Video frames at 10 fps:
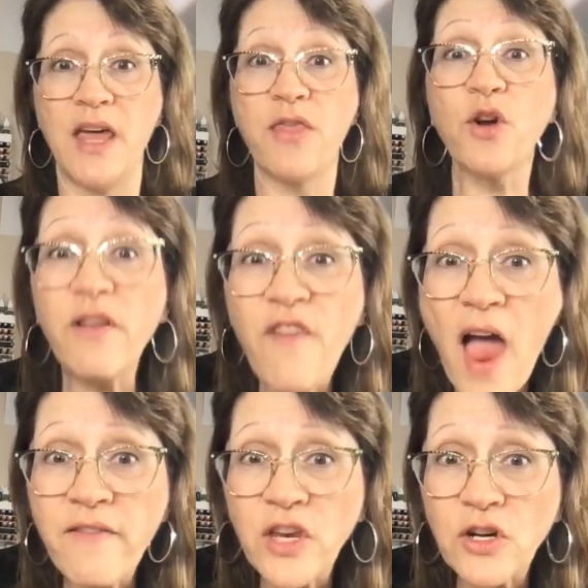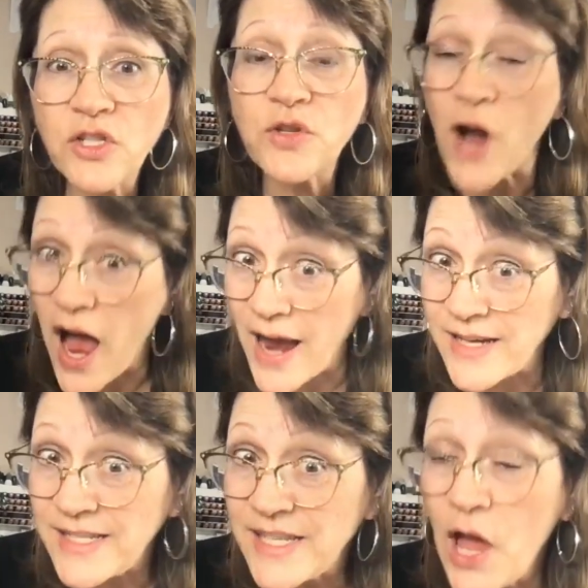35 years, you
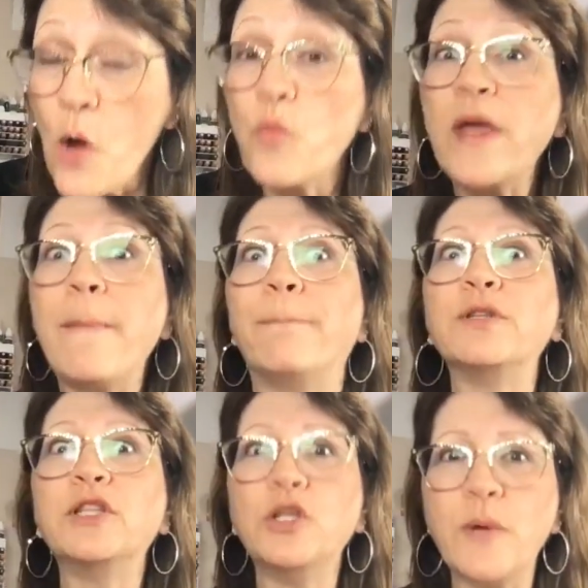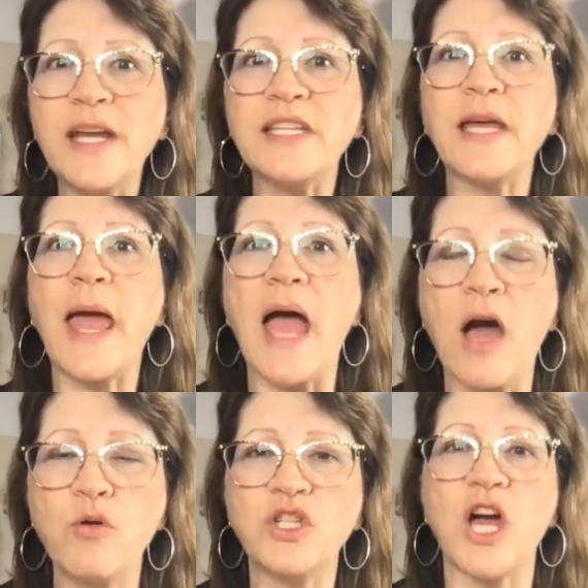guys, we blew it
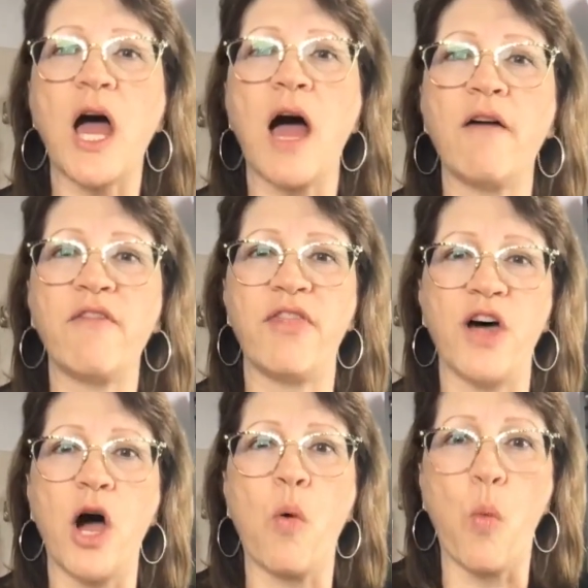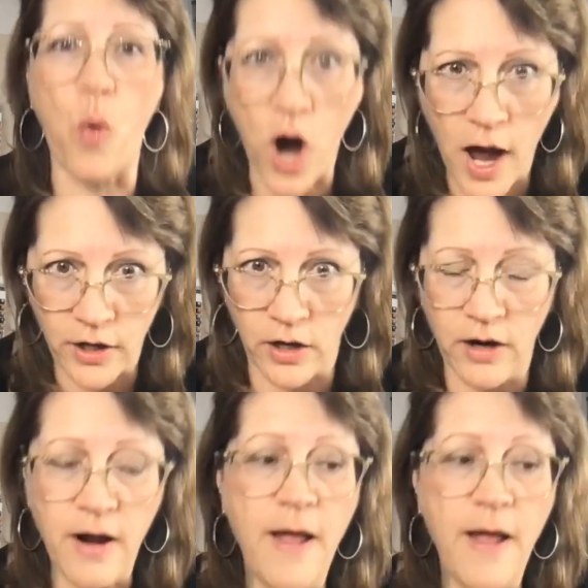out of the water.